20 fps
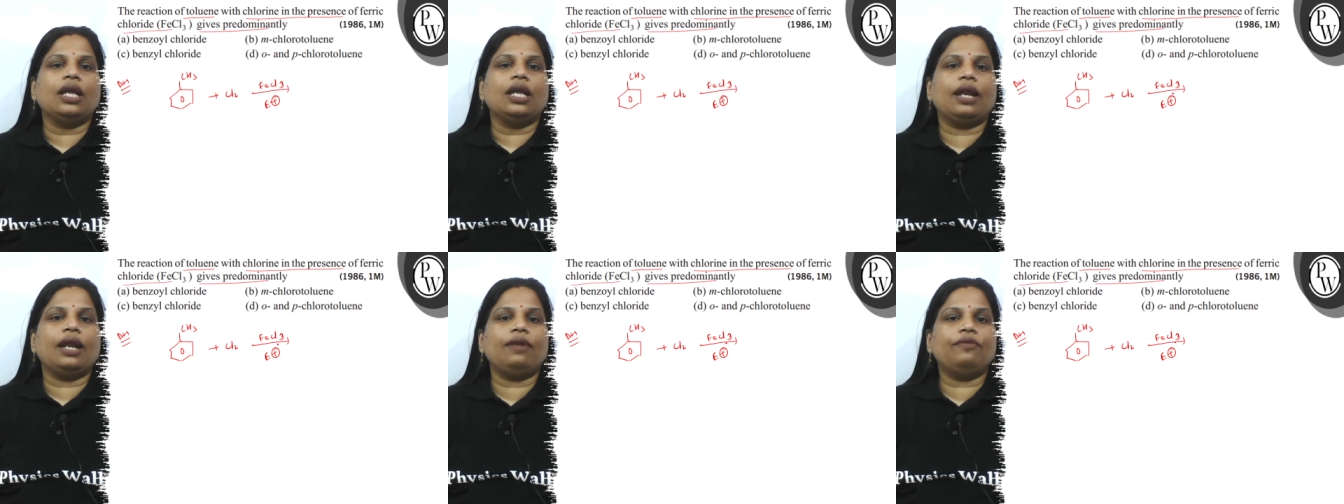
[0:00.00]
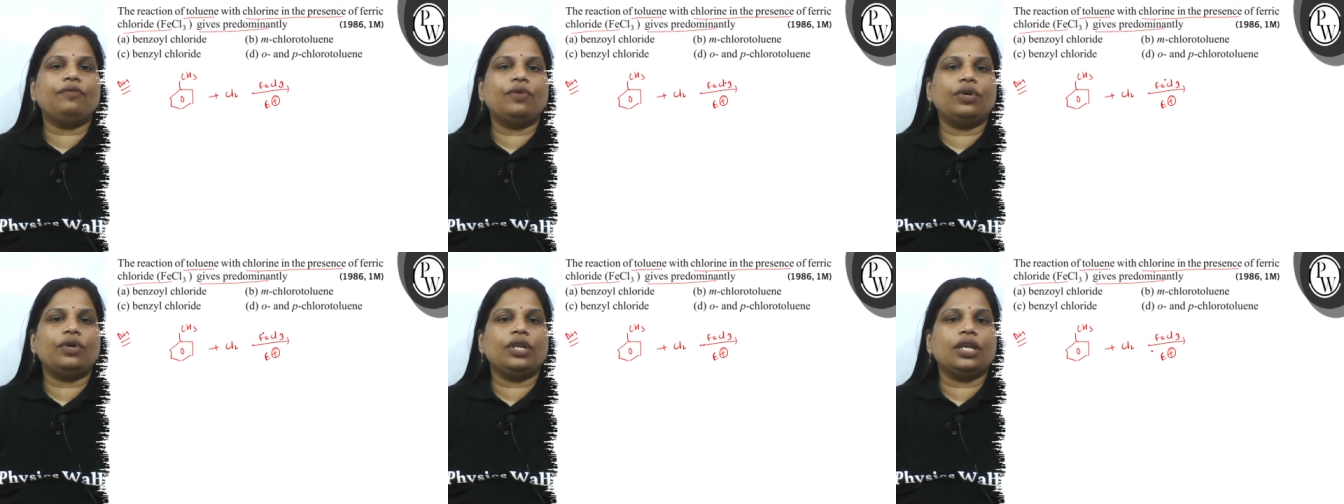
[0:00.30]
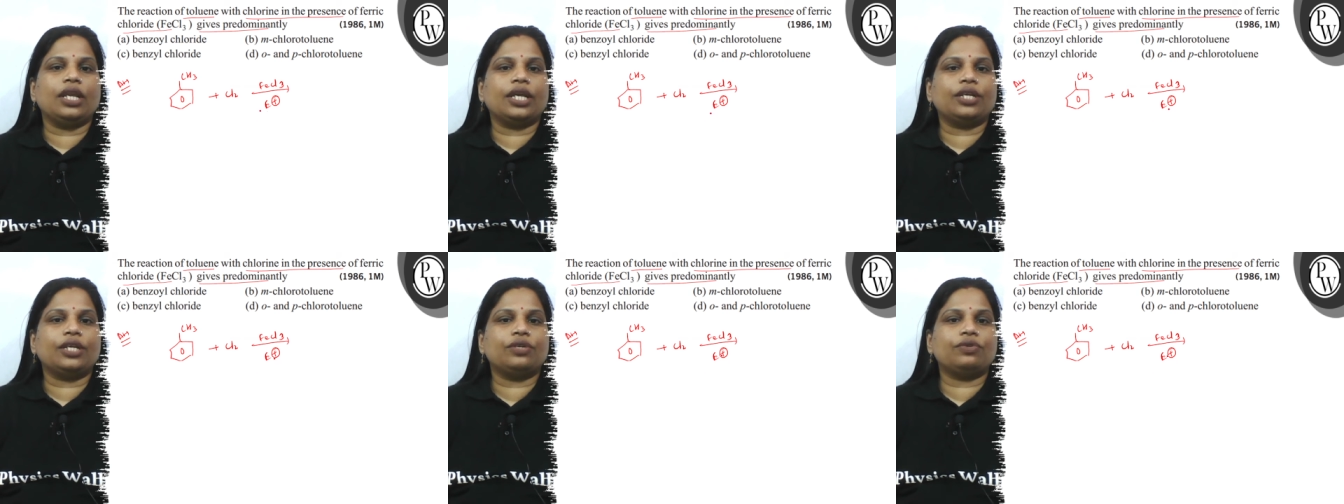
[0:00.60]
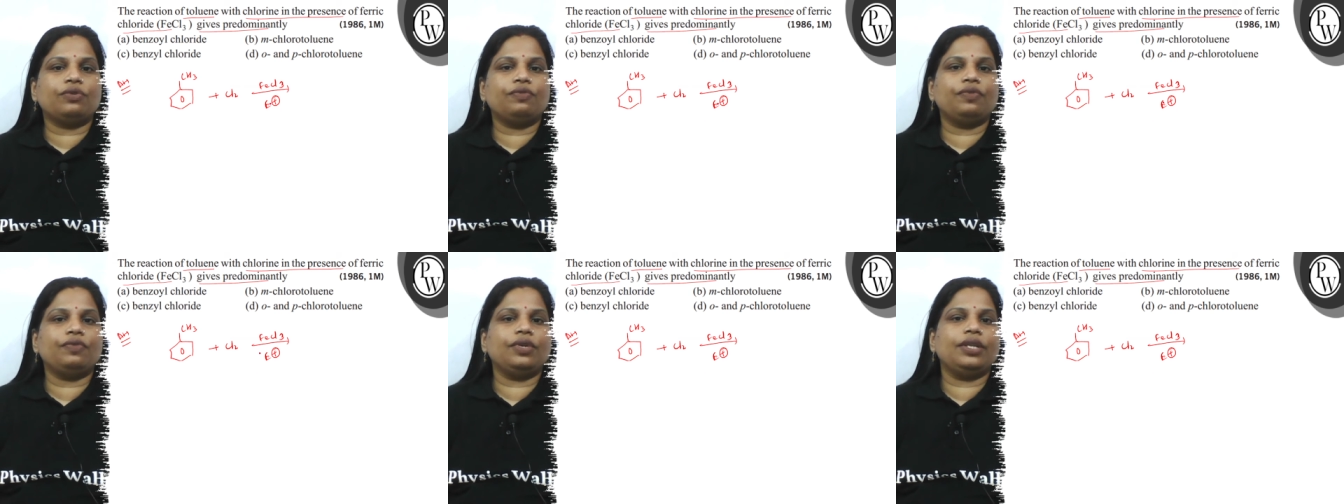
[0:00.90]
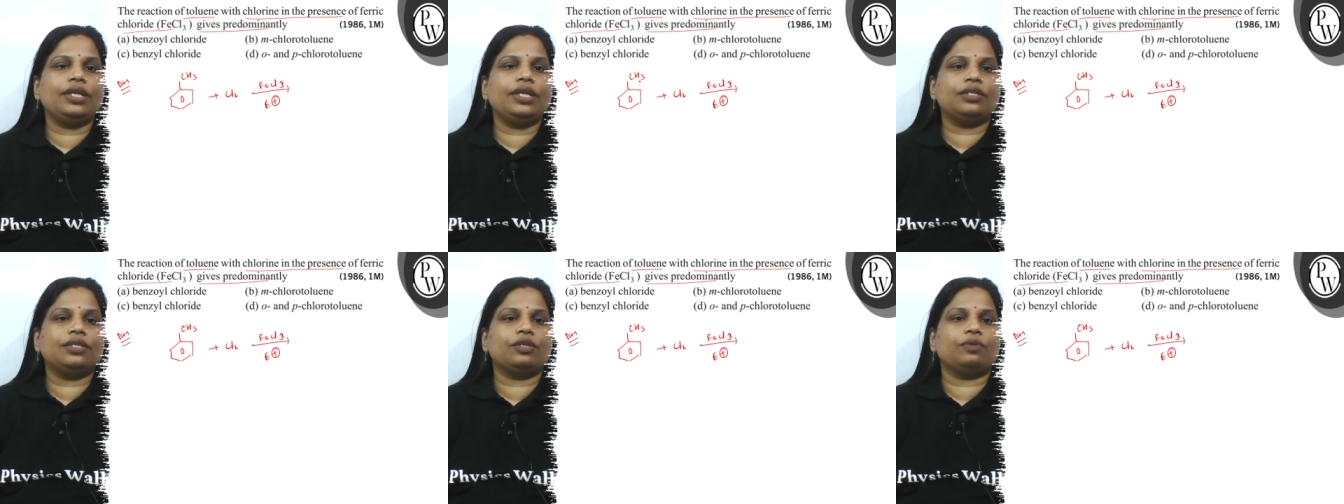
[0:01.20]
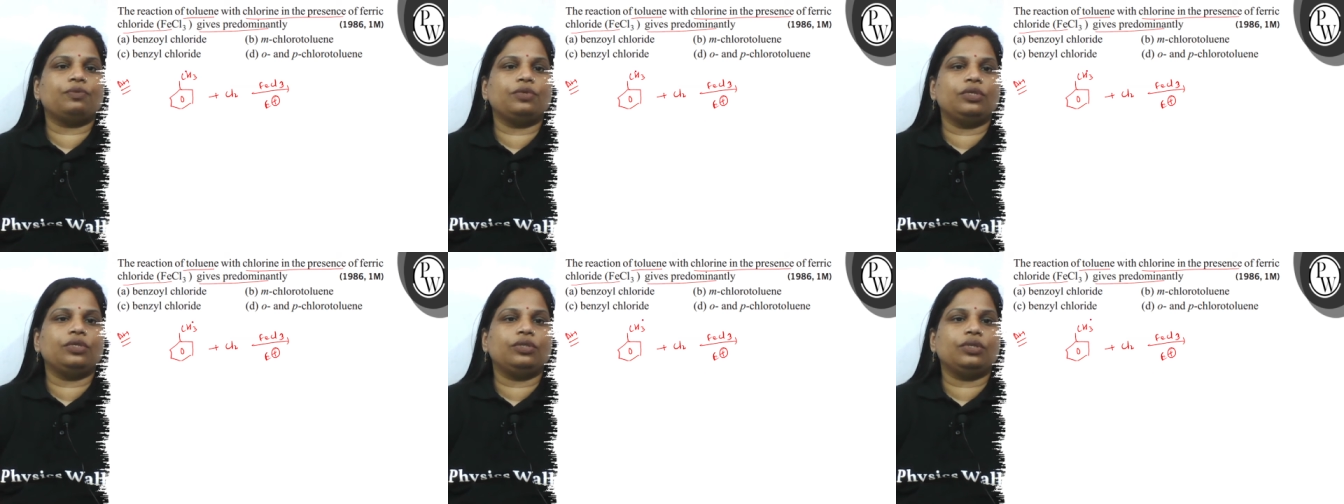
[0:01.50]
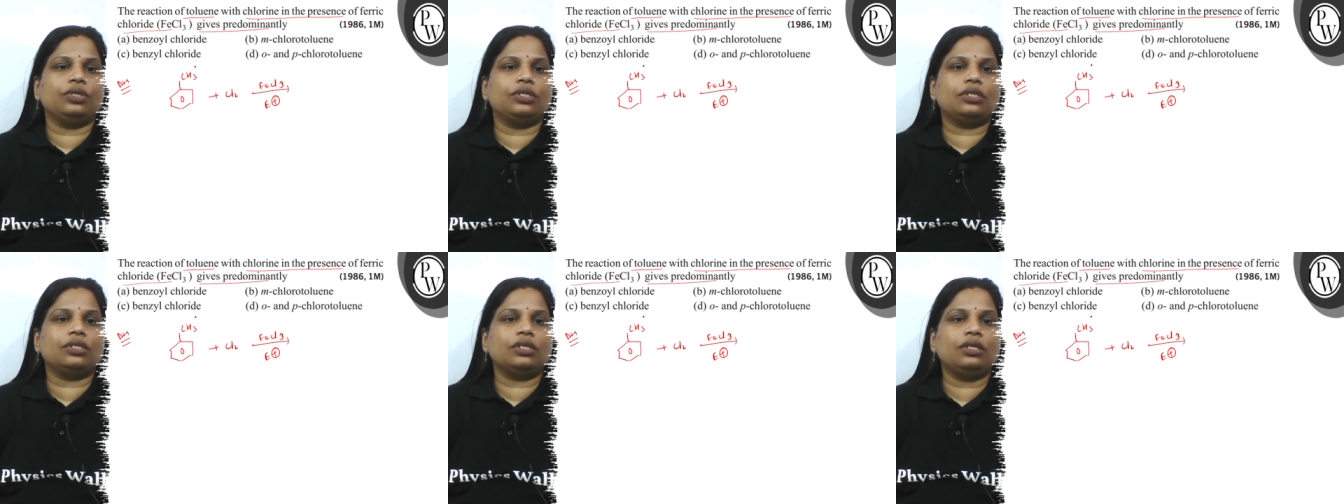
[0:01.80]
And for electrophilic
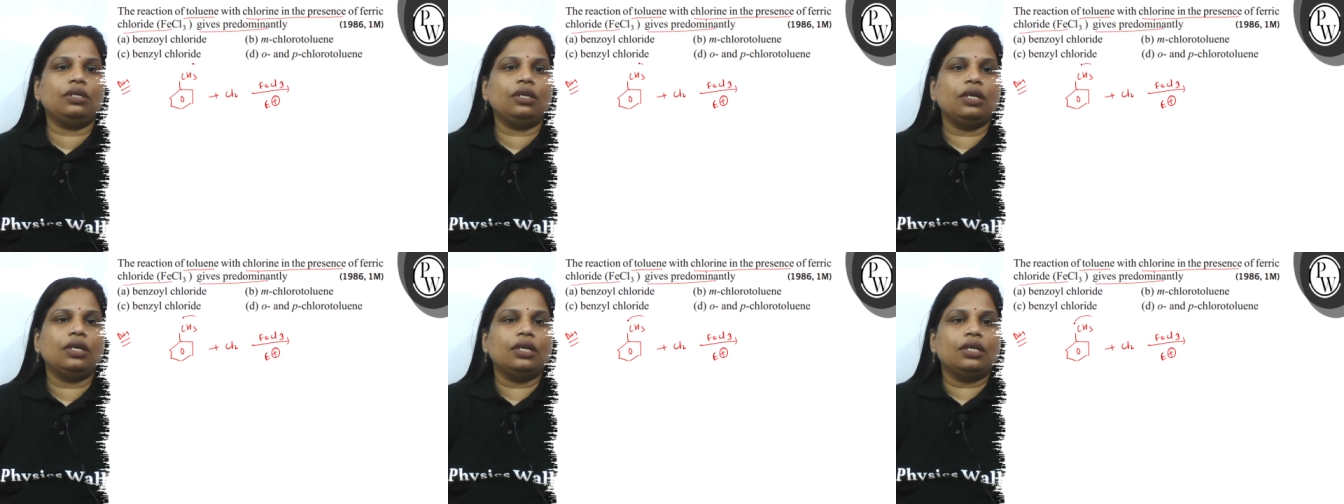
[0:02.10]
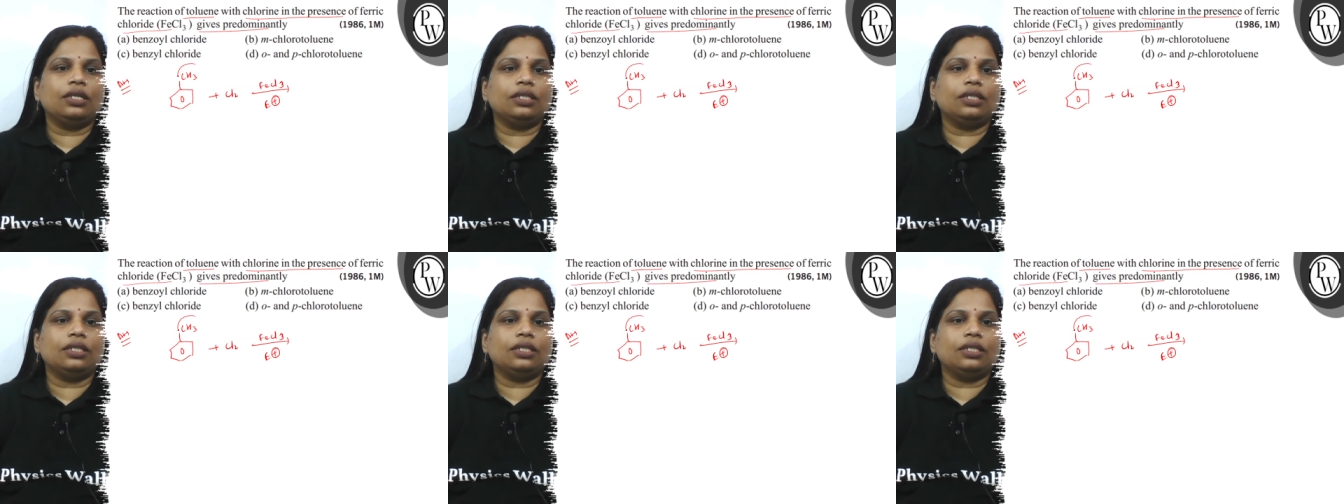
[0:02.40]
substitution,